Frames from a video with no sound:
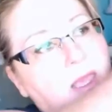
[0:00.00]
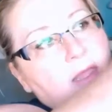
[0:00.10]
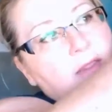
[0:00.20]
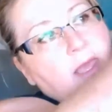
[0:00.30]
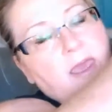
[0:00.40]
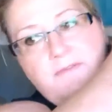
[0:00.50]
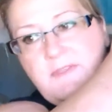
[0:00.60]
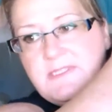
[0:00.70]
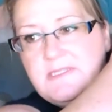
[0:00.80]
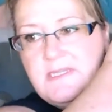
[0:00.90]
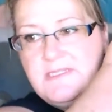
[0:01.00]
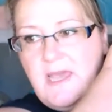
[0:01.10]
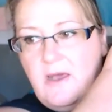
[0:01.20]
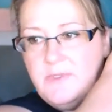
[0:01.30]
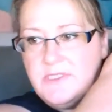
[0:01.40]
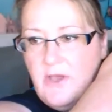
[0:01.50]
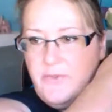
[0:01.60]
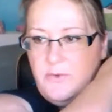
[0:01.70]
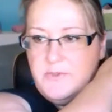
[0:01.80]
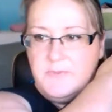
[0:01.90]
and they have this detail which I
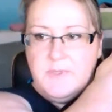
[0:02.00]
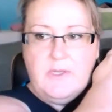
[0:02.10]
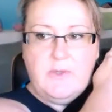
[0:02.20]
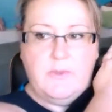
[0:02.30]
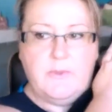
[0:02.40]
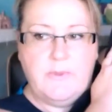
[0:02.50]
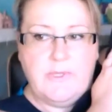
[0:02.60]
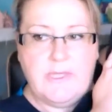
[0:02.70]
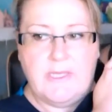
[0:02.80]
thought was pretty cool.